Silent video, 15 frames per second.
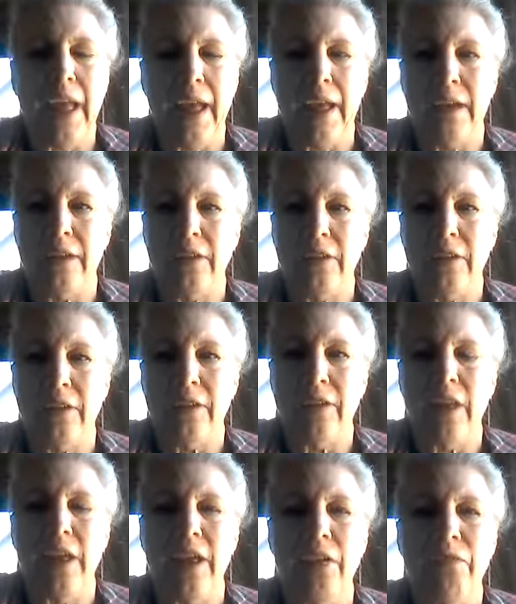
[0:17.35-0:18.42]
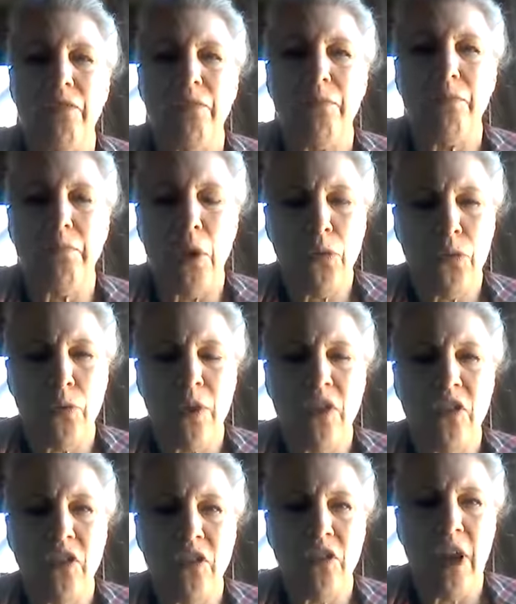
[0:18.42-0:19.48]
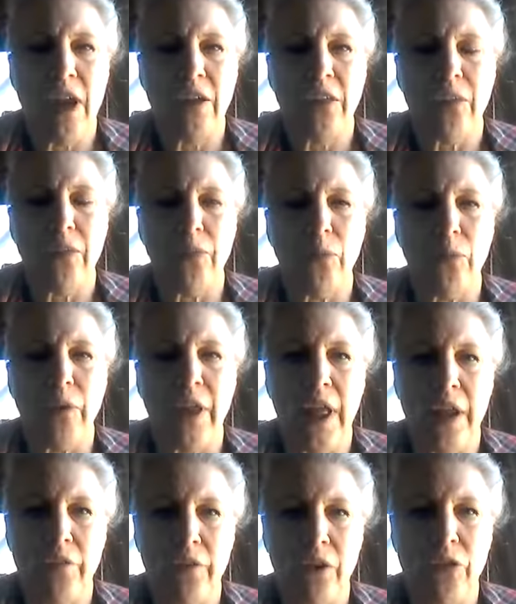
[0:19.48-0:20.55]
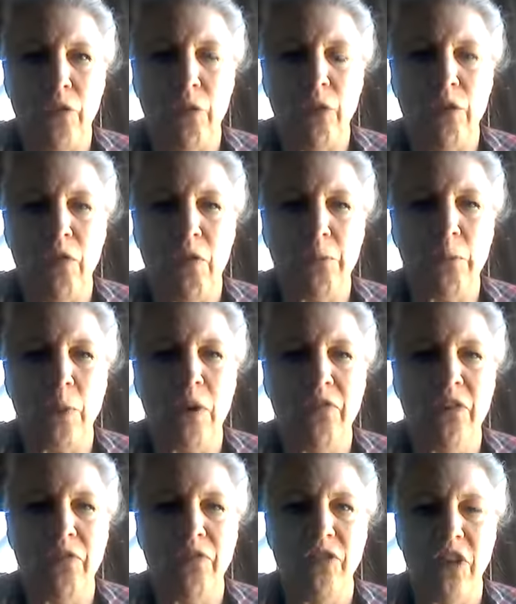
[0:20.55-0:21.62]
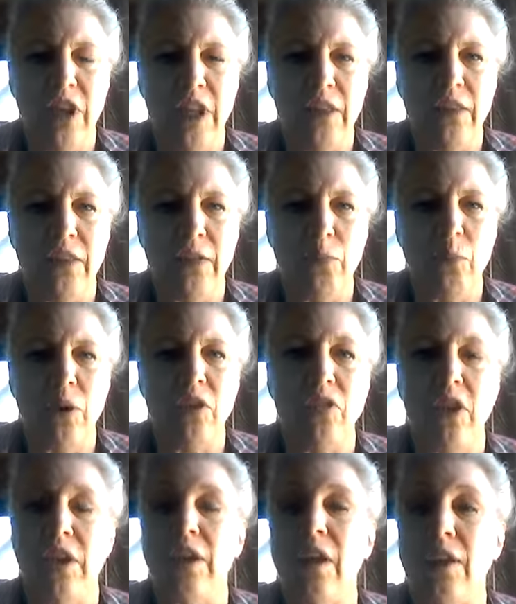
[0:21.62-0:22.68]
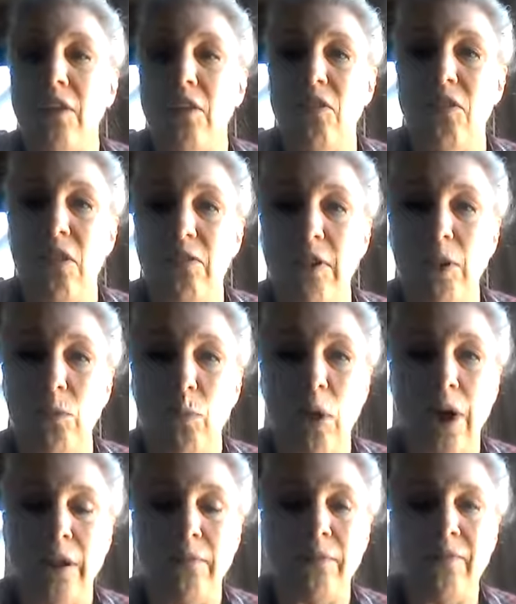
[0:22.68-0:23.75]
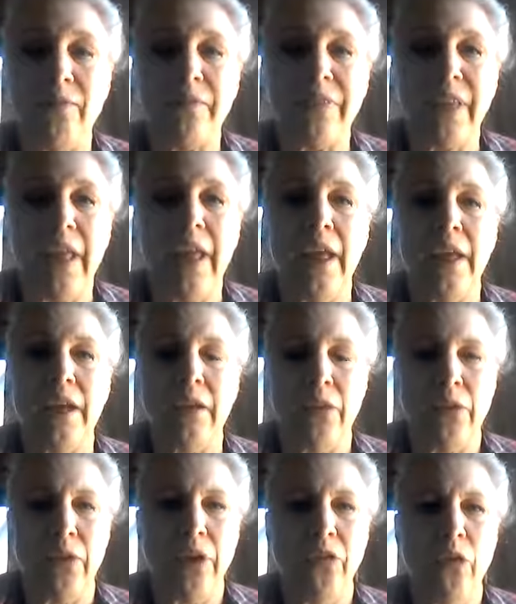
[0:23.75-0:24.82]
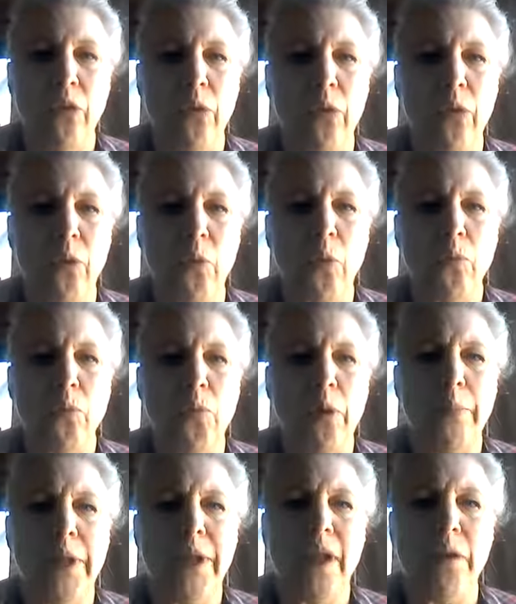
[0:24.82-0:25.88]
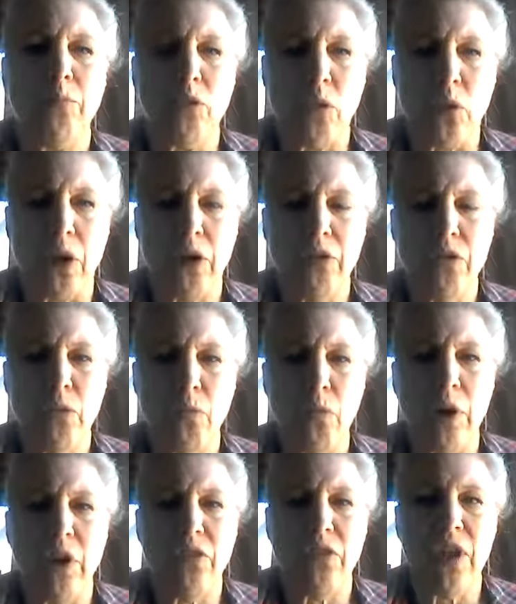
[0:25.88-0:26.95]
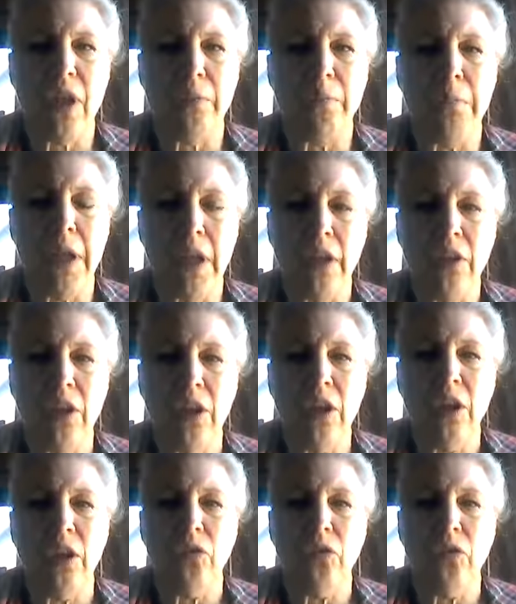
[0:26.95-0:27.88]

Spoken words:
And the most recent death, where the anniversary is February 15th, was in 1971, and a 32-year-old woman named Doris was admitted